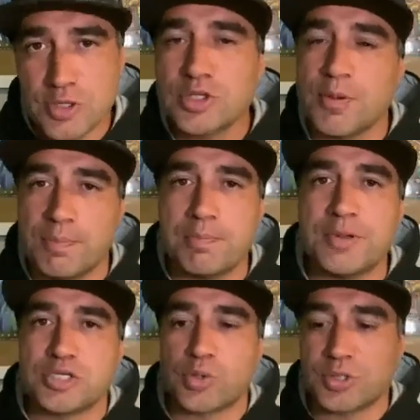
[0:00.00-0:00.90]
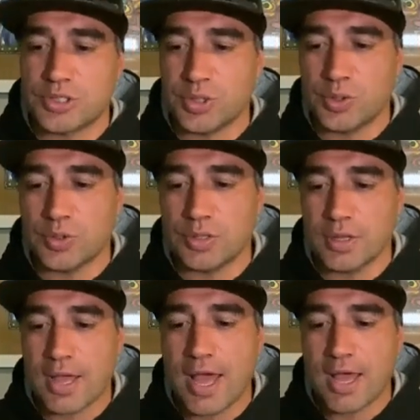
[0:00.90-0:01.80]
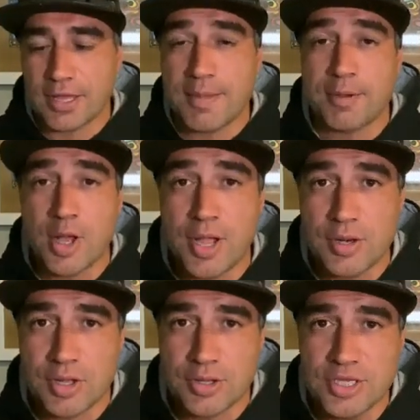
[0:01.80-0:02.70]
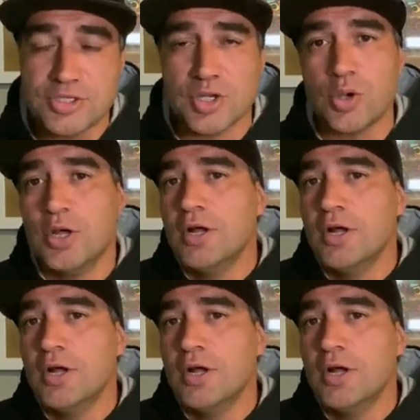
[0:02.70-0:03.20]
So be sure to keep an eye out on this. So